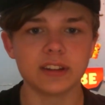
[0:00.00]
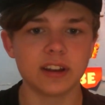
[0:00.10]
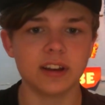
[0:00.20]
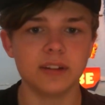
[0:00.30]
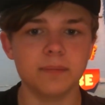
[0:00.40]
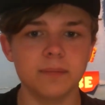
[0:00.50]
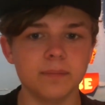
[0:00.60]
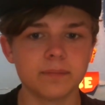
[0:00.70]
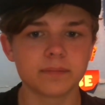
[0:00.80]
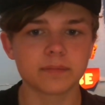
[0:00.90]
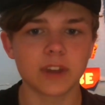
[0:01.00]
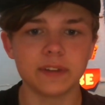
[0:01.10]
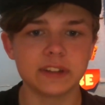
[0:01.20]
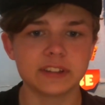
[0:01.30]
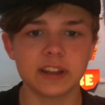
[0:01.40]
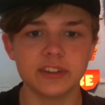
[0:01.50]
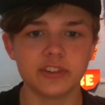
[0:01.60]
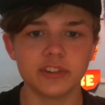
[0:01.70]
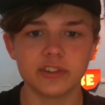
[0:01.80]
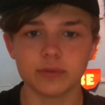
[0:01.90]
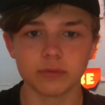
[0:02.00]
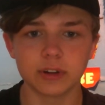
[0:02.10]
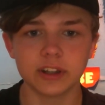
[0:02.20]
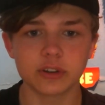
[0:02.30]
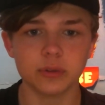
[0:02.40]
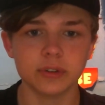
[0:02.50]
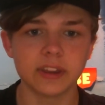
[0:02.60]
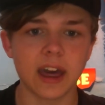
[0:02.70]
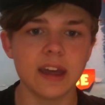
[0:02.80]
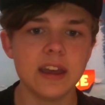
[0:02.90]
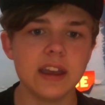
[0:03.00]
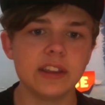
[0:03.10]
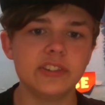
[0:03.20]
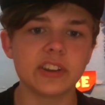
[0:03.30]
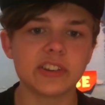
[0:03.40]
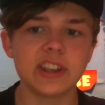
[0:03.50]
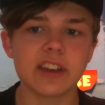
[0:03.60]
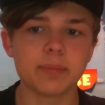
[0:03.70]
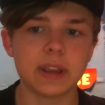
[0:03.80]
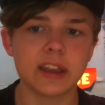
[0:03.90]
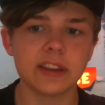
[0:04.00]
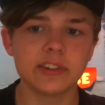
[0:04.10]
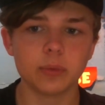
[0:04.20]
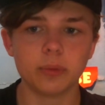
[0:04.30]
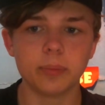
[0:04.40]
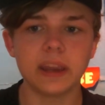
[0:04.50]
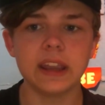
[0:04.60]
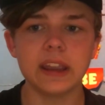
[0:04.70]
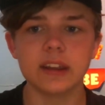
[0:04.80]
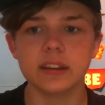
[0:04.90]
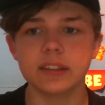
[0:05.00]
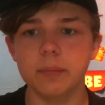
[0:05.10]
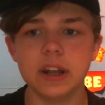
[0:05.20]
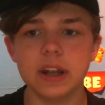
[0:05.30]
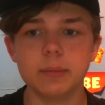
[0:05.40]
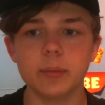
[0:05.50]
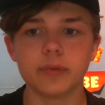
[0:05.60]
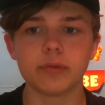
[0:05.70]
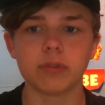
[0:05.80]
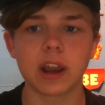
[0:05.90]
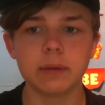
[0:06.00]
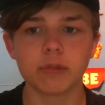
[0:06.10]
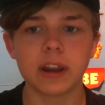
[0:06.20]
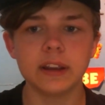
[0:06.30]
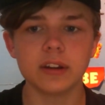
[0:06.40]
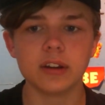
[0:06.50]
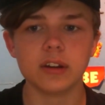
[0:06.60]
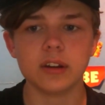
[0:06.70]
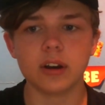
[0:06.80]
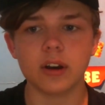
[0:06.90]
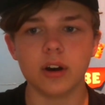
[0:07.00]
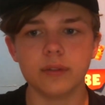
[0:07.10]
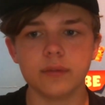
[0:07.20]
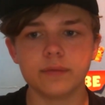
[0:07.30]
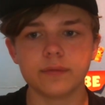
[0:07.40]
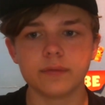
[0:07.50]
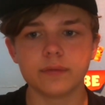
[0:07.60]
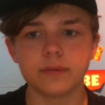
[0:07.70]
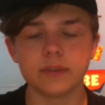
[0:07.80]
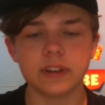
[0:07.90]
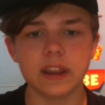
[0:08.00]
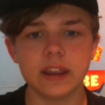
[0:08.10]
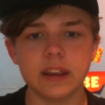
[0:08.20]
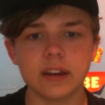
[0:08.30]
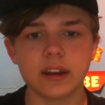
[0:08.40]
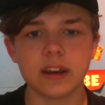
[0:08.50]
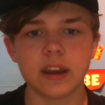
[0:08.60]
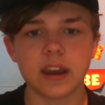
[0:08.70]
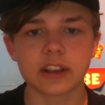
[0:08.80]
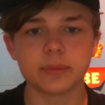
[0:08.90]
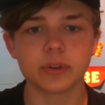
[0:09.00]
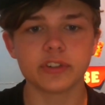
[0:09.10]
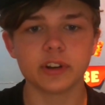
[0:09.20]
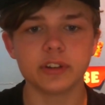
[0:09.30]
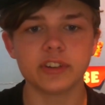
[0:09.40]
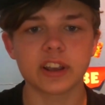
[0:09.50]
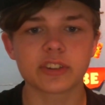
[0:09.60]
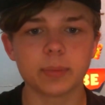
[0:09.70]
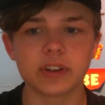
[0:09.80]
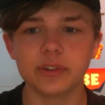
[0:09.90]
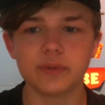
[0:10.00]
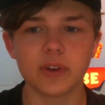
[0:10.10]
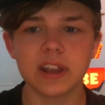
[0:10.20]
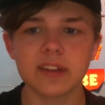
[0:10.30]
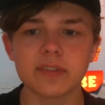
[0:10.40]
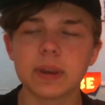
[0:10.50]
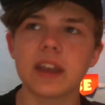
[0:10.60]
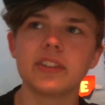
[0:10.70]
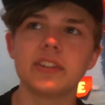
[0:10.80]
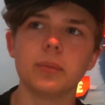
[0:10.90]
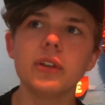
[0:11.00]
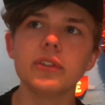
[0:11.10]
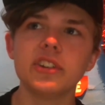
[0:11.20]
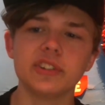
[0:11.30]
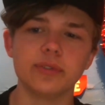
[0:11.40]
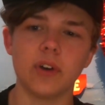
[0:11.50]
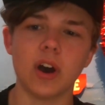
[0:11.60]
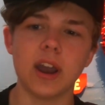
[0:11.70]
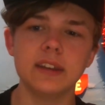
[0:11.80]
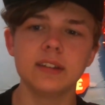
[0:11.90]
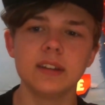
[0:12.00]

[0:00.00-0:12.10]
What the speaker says: I think that is just really cool that 60 FPS will be the minimum frame rate of the Xbox Series X, because 30 FPS, whilst it's fine,